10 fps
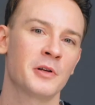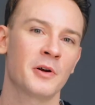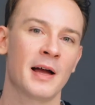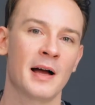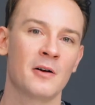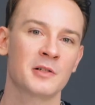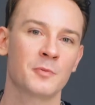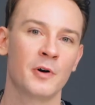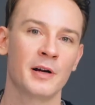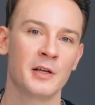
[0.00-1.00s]
in your
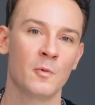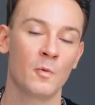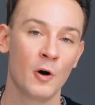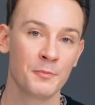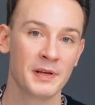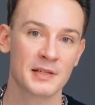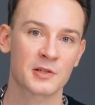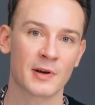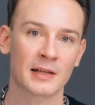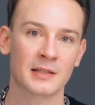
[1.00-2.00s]
house where you won't be
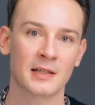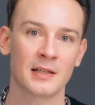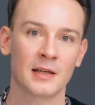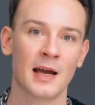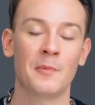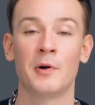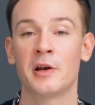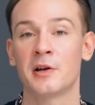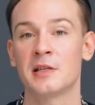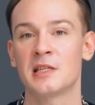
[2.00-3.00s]
distracted and where
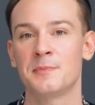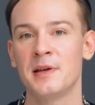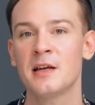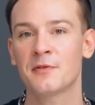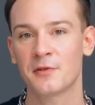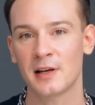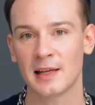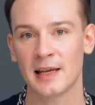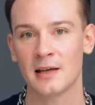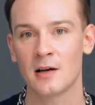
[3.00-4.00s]
you can speak
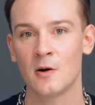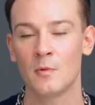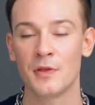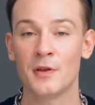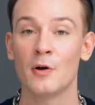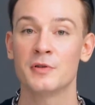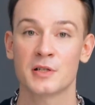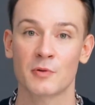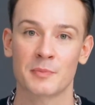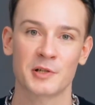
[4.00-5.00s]
freely with no
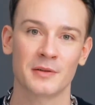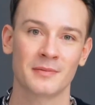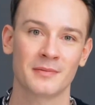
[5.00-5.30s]
disruption.